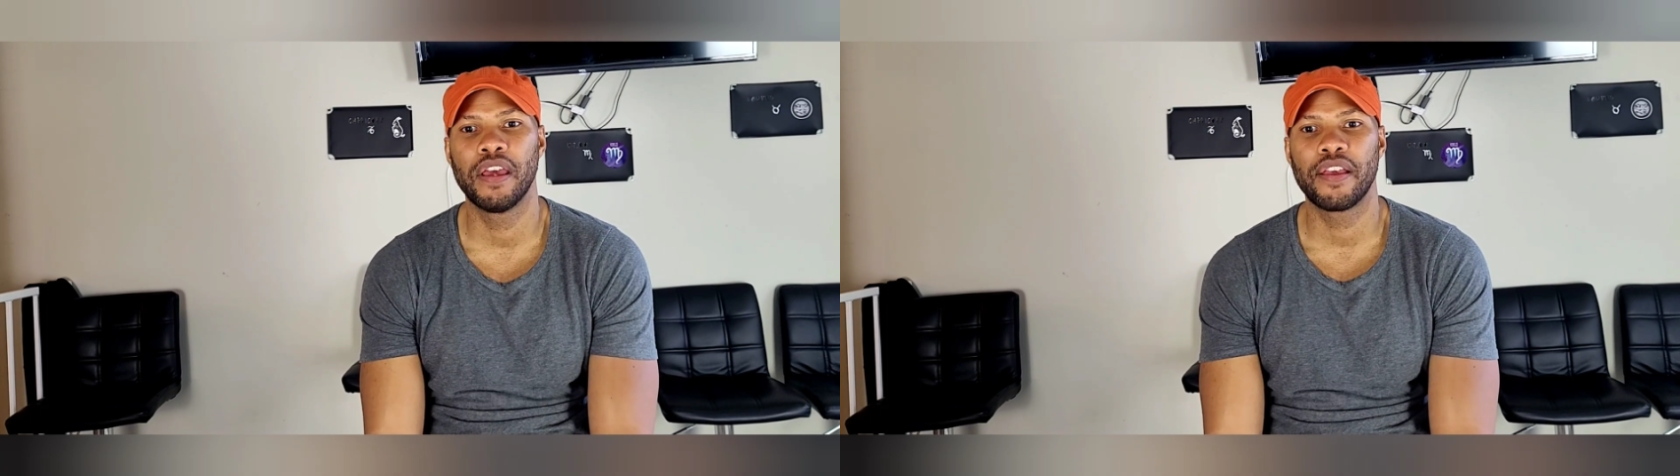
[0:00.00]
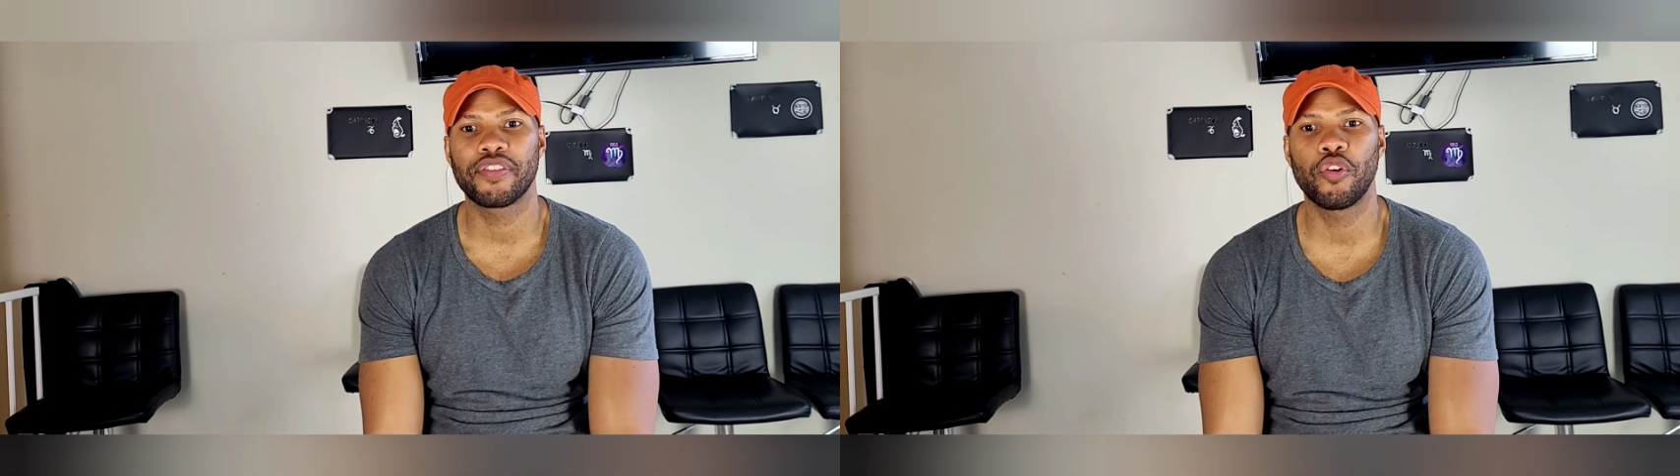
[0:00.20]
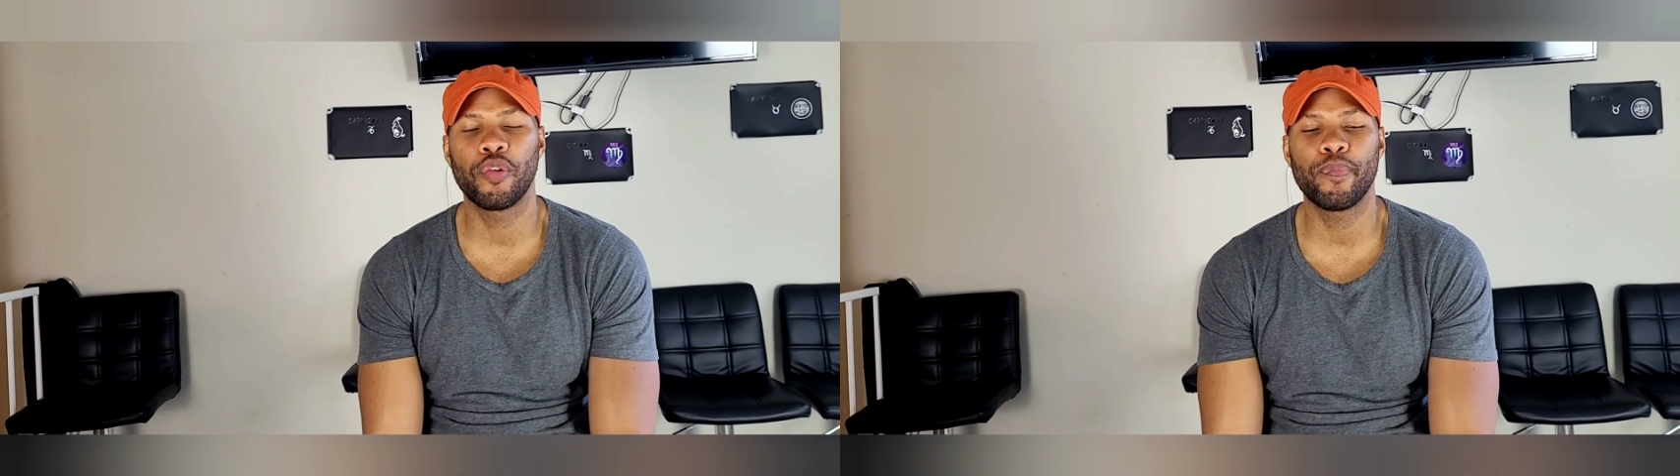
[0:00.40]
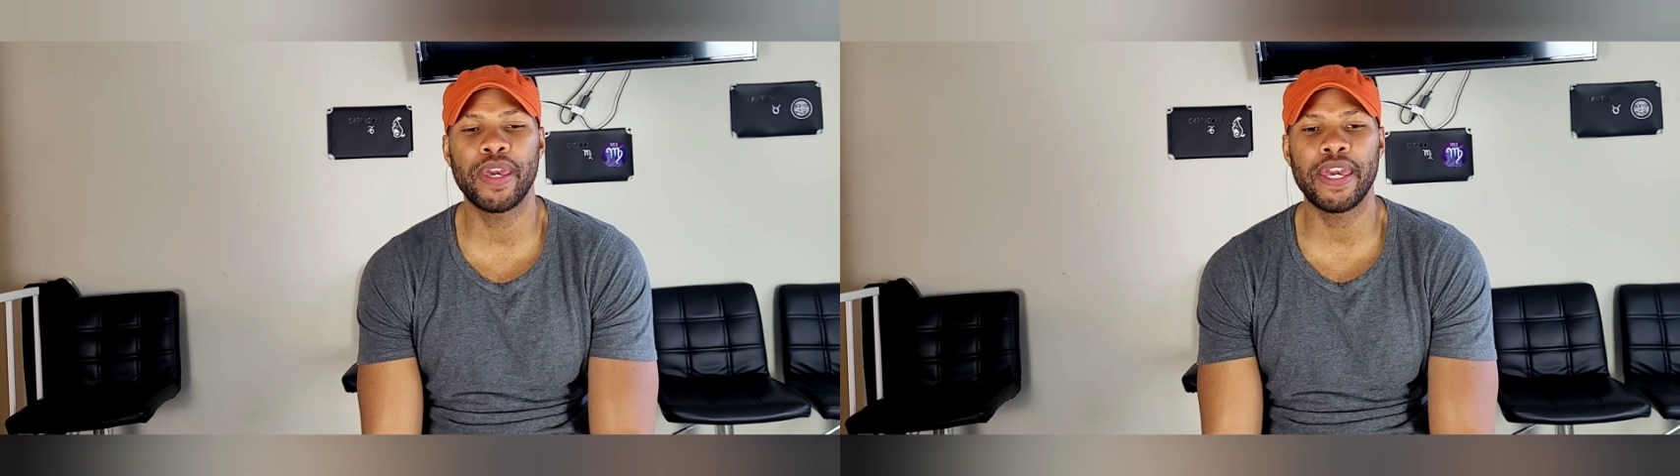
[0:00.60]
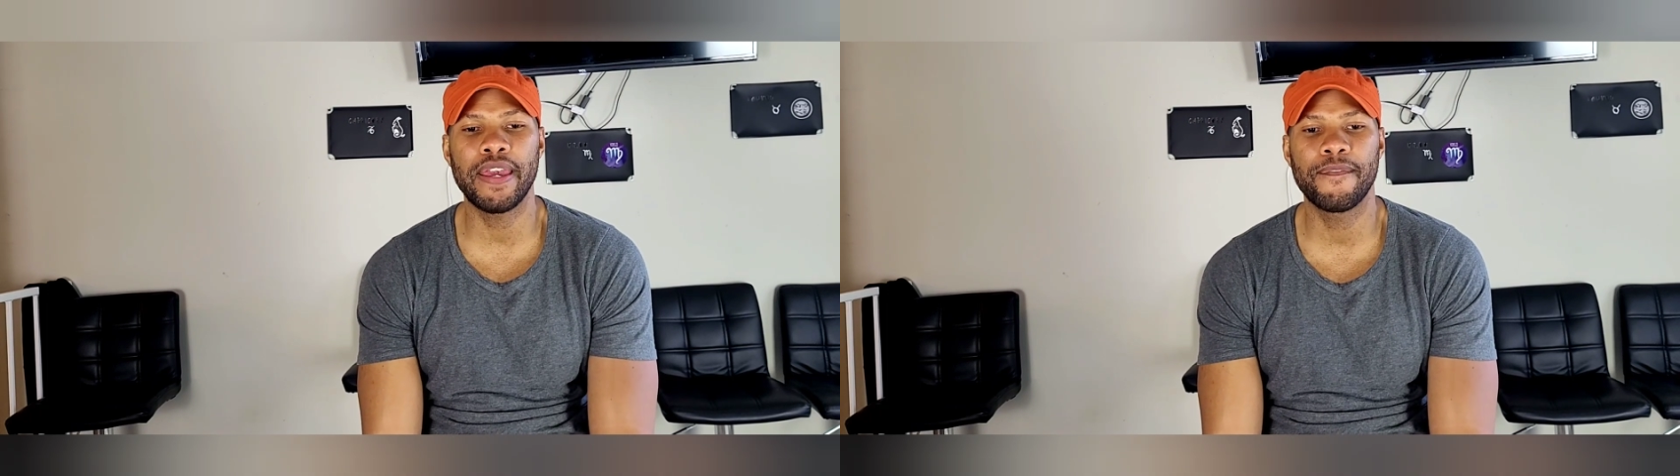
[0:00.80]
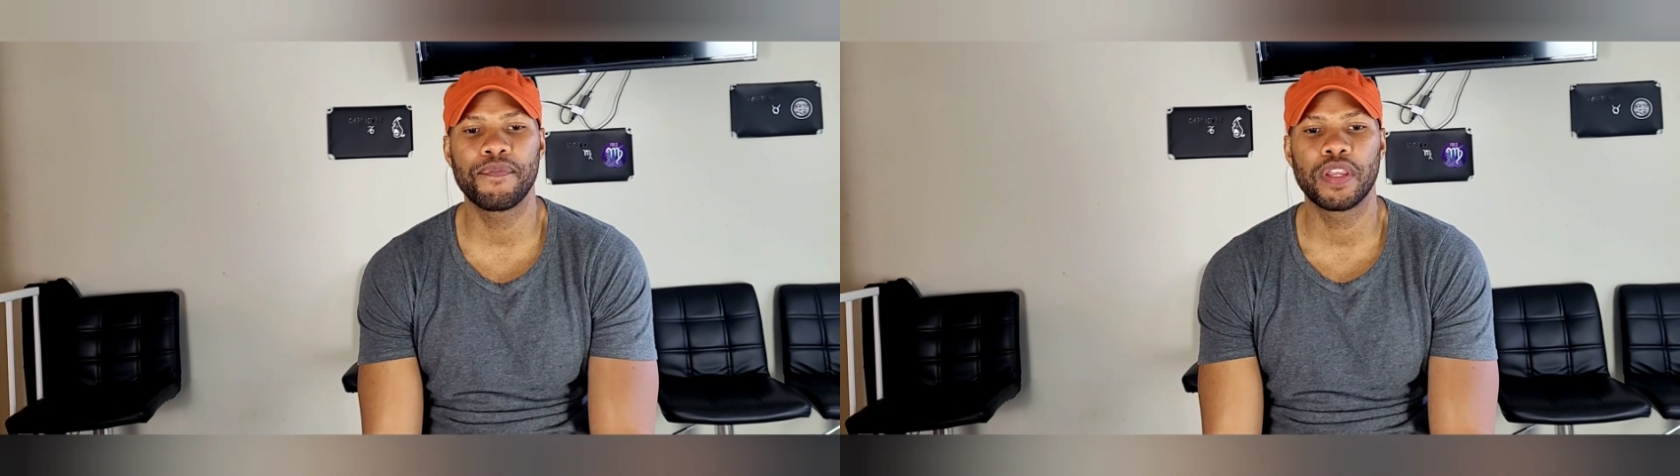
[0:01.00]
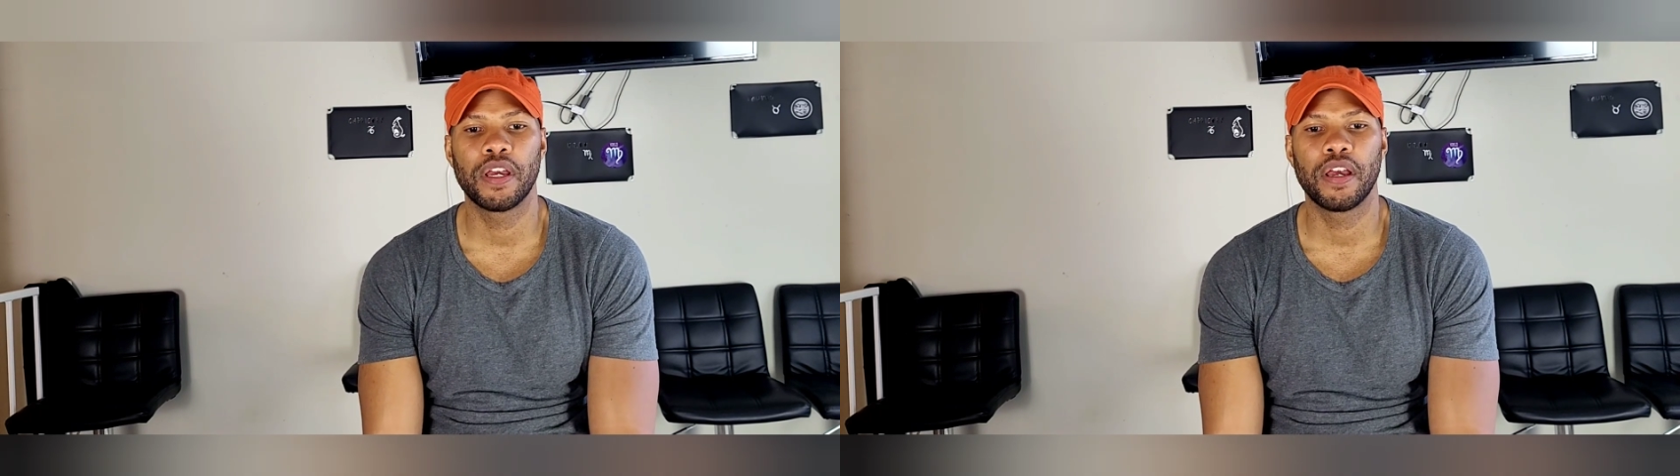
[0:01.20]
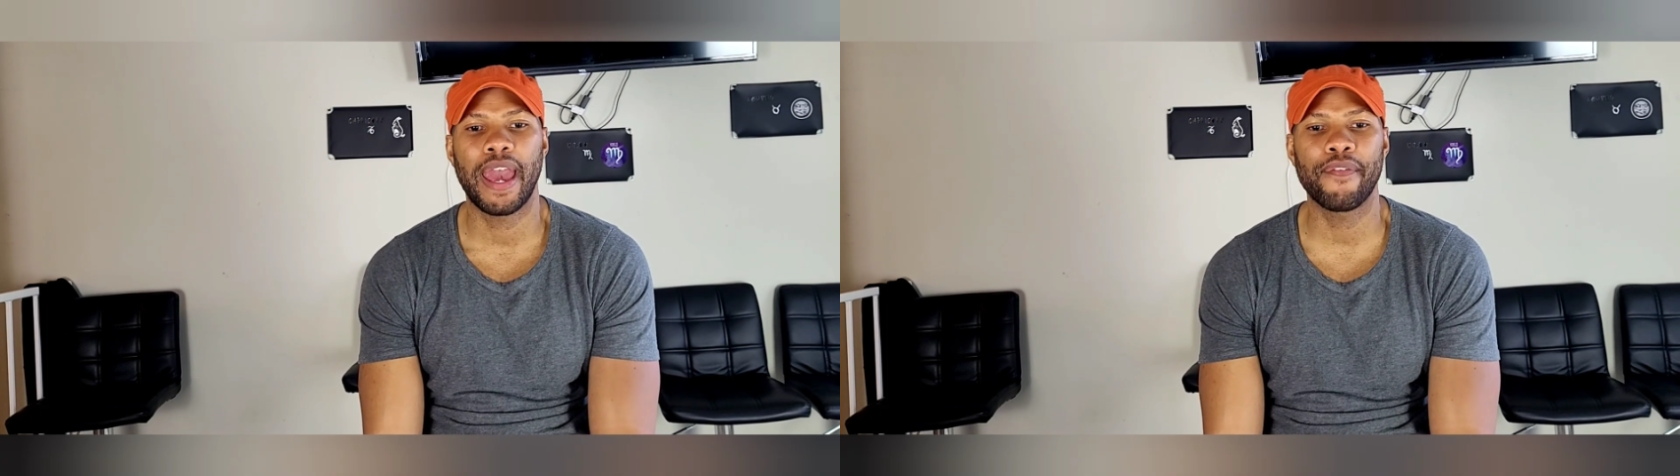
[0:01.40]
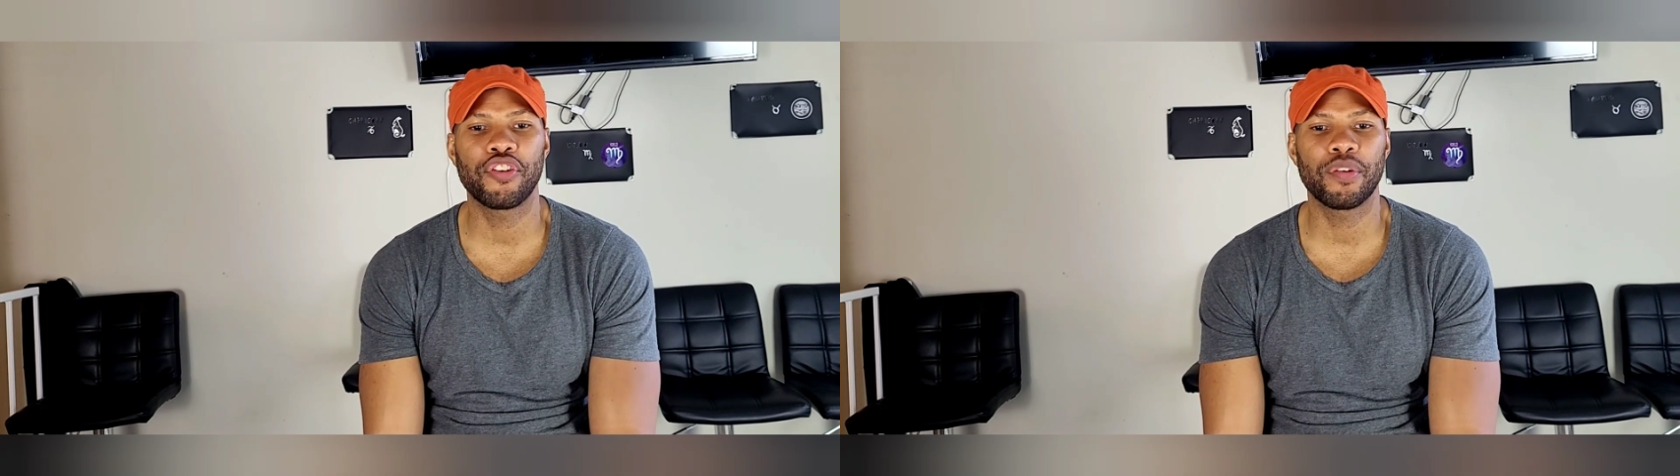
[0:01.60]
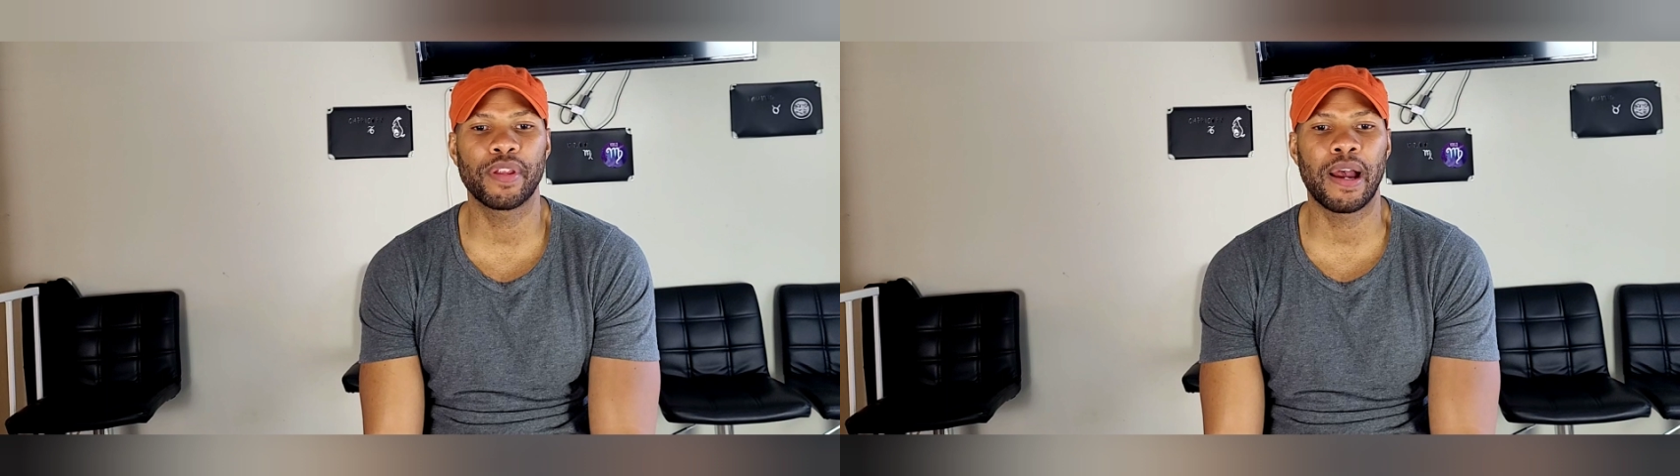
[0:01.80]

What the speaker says: So with me having Gemini